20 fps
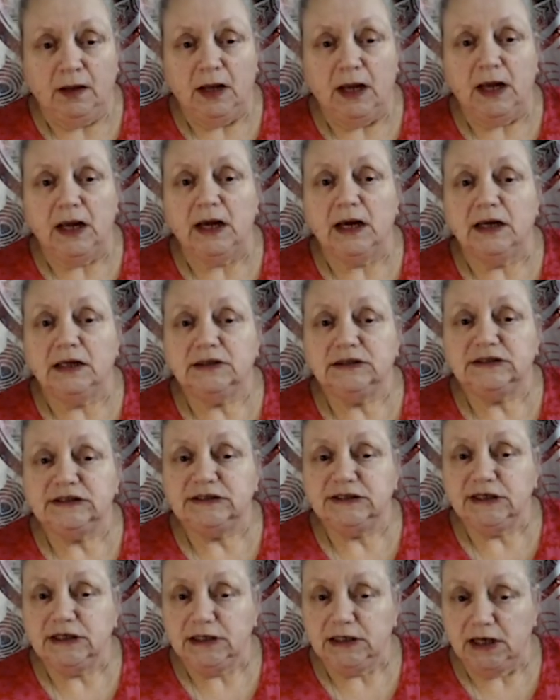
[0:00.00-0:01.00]
As
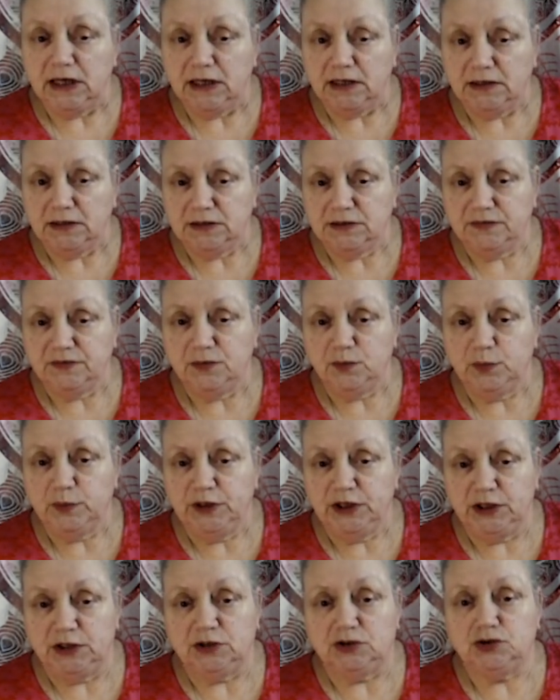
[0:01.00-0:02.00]
the end of the
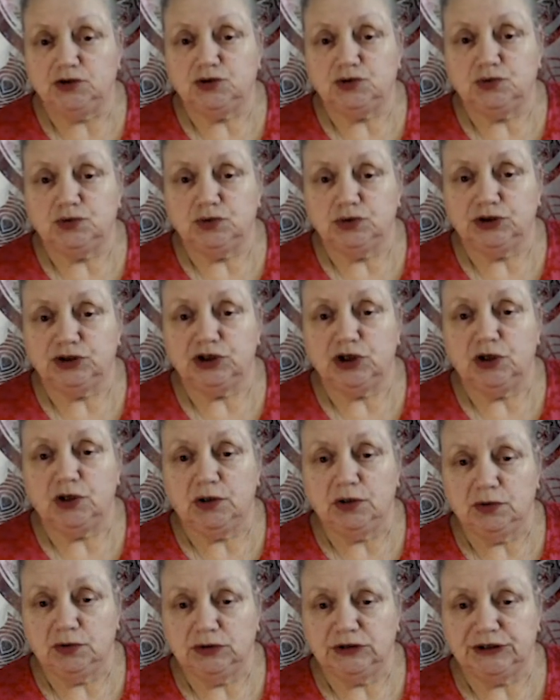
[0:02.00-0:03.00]
week draws
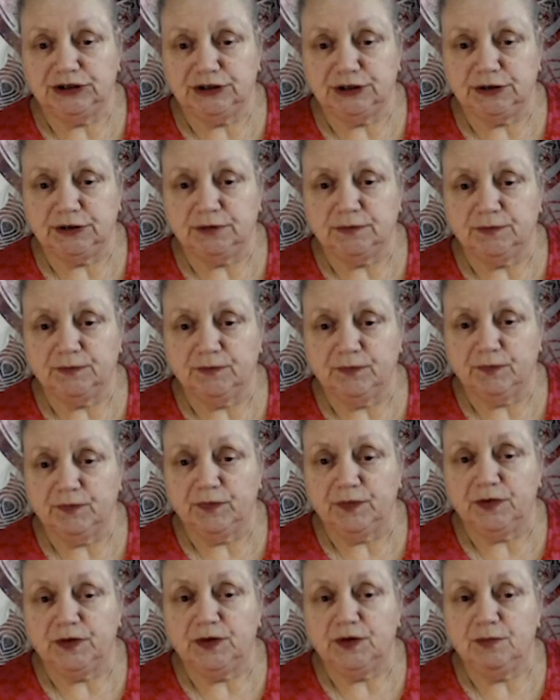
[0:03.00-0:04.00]
closer,
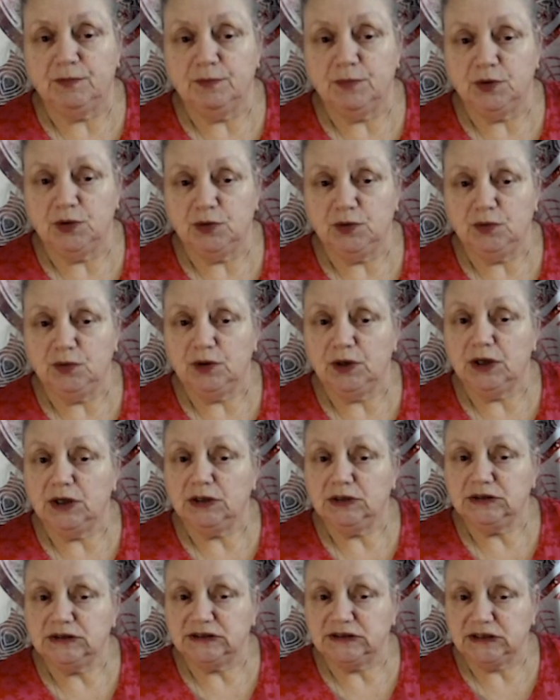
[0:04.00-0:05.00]
the Moon and
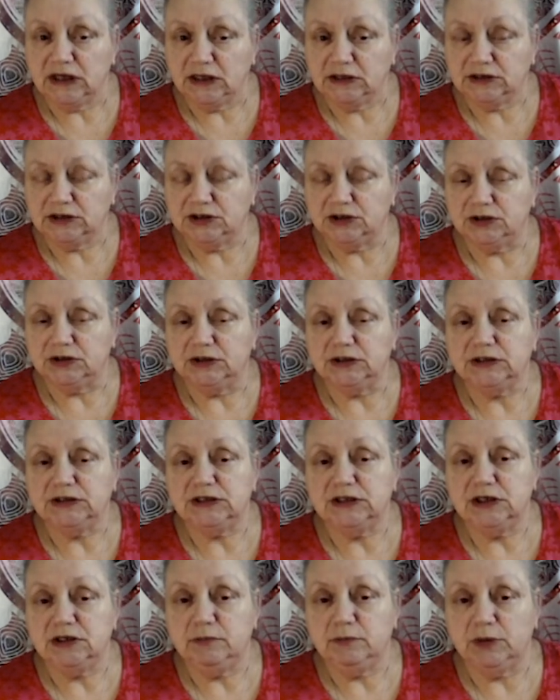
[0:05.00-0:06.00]
Saturn
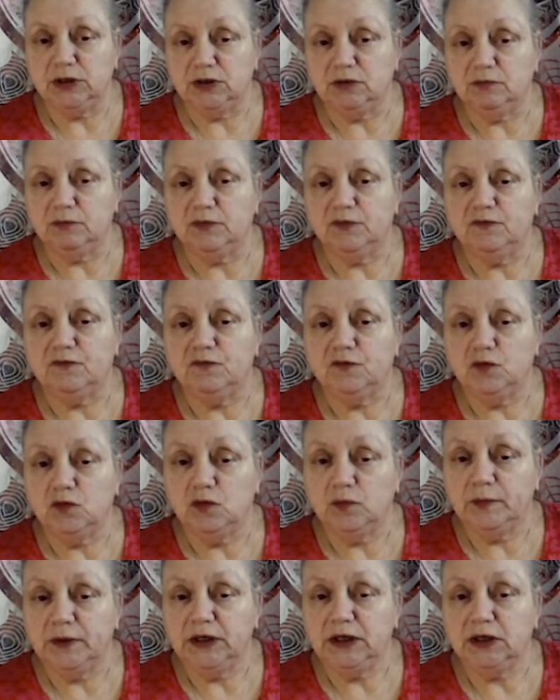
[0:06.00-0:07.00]
team up,
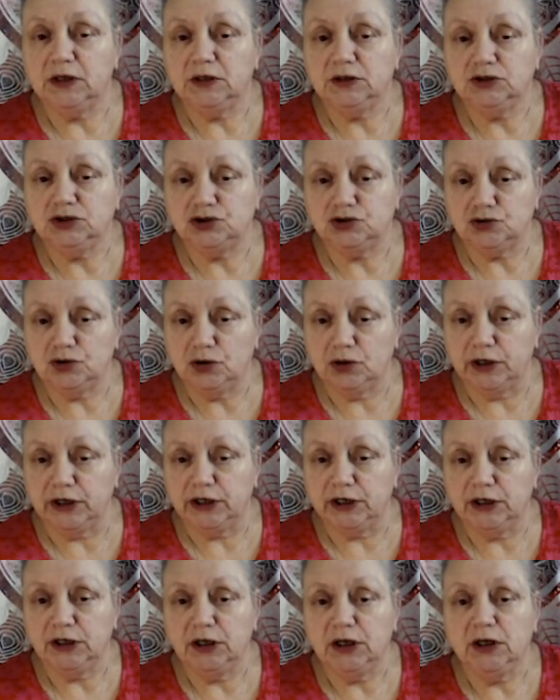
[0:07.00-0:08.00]
forming a trine
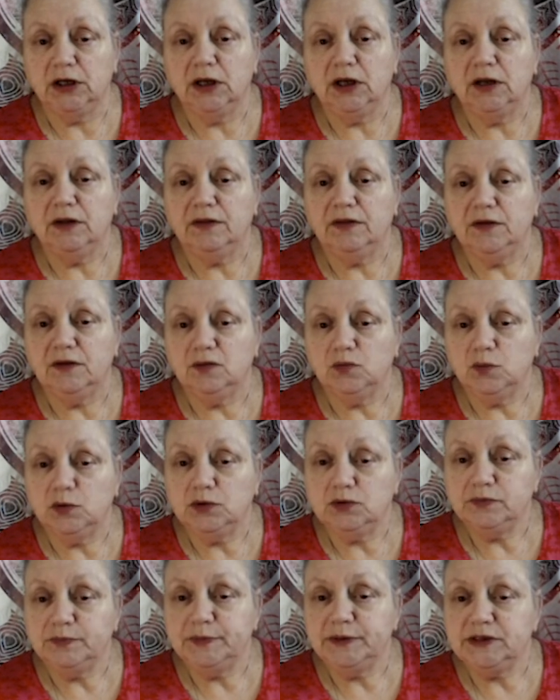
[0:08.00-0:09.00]
that will
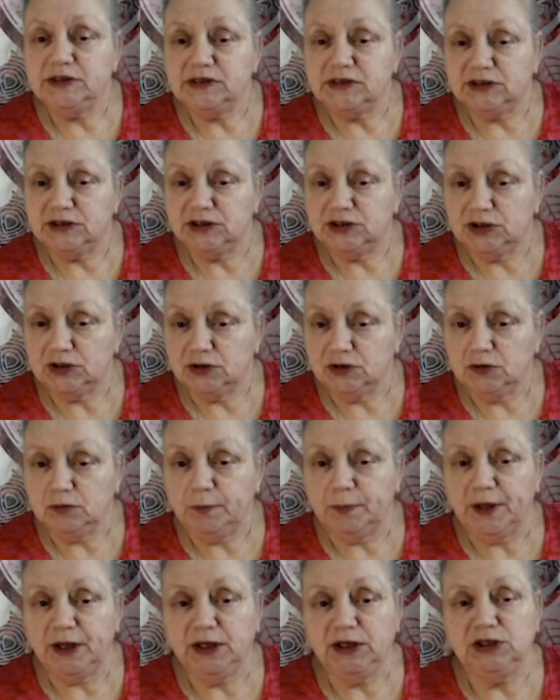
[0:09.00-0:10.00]
bestow
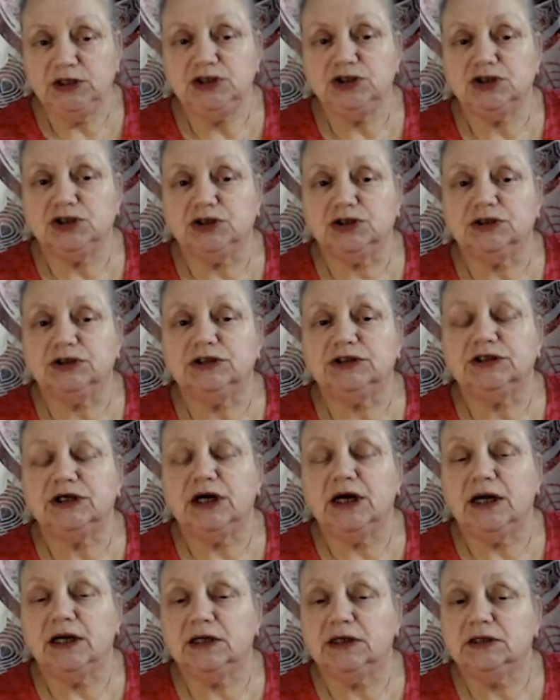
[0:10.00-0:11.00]
patience
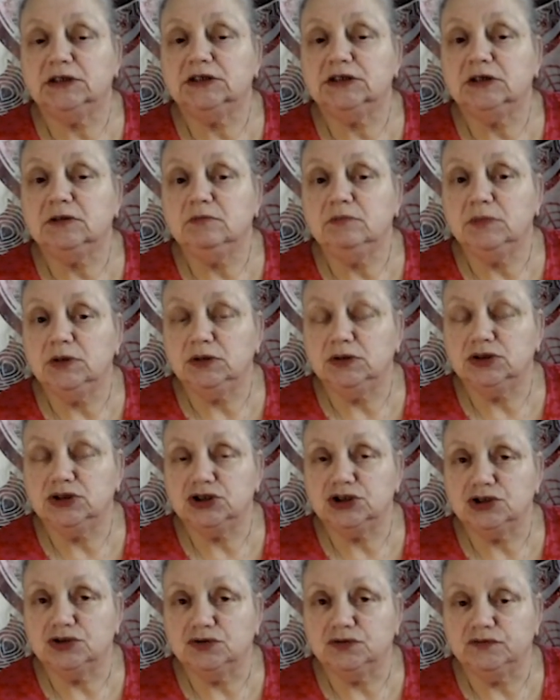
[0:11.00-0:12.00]
and
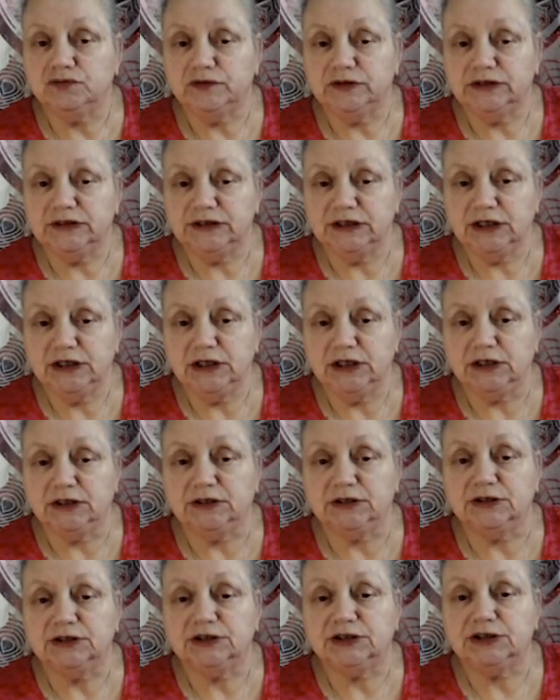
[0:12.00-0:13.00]
emotional
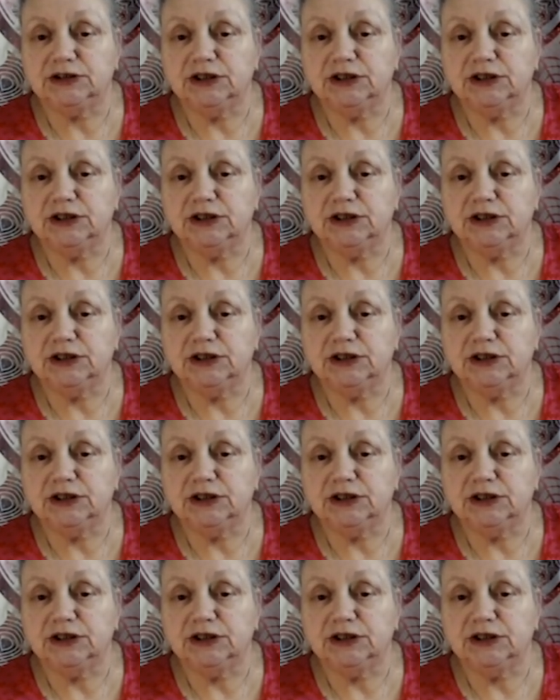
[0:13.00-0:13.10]
resilience